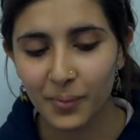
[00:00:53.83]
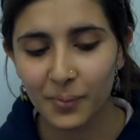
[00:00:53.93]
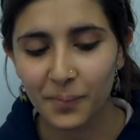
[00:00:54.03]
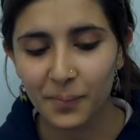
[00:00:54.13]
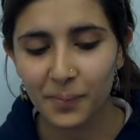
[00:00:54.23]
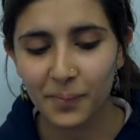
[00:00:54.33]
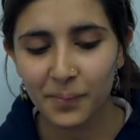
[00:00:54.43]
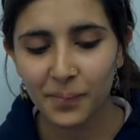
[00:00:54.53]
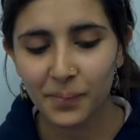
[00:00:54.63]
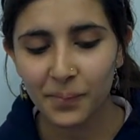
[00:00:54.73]

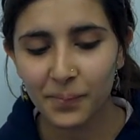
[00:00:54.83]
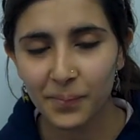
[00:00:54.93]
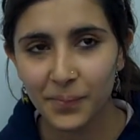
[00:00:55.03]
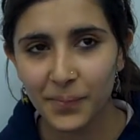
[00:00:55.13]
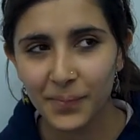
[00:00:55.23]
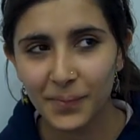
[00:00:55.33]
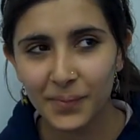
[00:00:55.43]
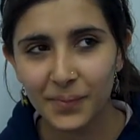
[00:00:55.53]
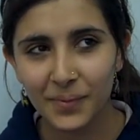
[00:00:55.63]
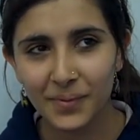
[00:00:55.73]

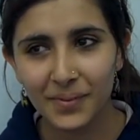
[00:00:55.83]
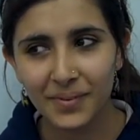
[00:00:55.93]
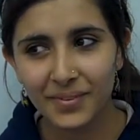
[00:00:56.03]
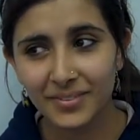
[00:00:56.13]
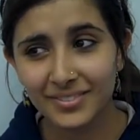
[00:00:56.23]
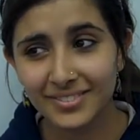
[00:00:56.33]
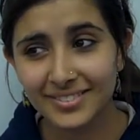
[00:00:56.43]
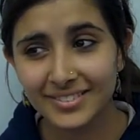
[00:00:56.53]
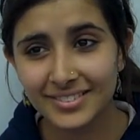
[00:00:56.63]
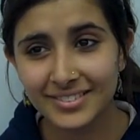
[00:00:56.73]

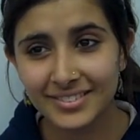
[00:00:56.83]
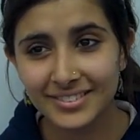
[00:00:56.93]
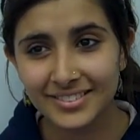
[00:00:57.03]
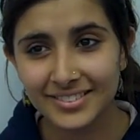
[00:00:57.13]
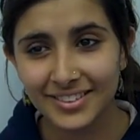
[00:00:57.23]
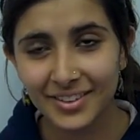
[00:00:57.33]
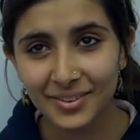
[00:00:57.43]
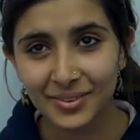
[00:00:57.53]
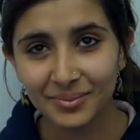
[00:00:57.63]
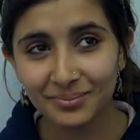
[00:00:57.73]

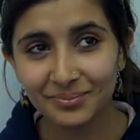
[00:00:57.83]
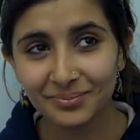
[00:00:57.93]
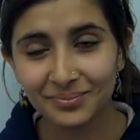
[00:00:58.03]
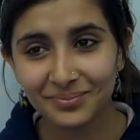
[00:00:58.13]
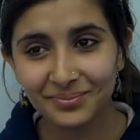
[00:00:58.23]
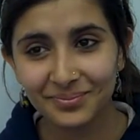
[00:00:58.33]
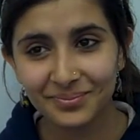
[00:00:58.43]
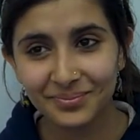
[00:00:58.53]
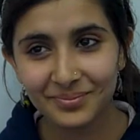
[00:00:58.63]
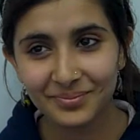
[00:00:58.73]

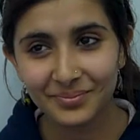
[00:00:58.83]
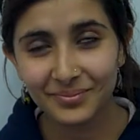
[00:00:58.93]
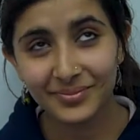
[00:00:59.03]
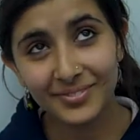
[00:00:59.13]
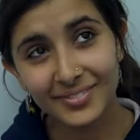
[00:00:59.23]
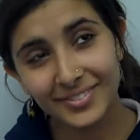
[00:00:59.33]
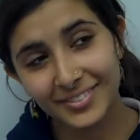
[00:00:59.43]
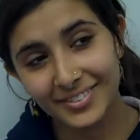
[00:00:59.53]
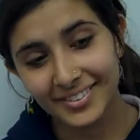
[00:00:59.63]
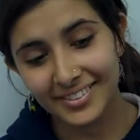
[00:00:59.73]

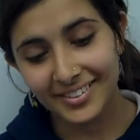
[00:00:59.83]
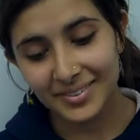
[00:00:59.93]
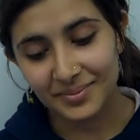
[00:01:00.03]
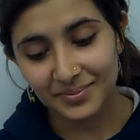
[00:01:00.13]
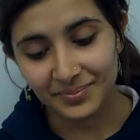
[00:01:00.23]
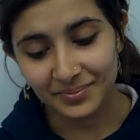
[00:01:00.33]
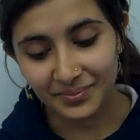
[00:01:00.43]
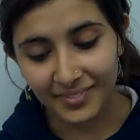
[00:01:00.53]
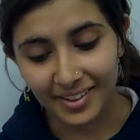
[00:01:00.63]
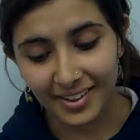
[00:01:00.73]

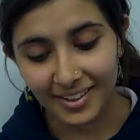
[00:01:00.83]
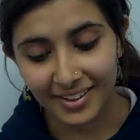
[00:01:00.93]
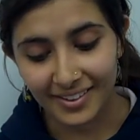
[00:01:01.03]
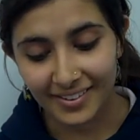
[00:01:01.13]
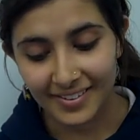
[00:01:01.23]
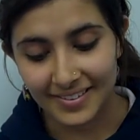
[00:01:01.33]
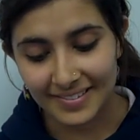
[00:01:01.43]
No one is speaking in this clip.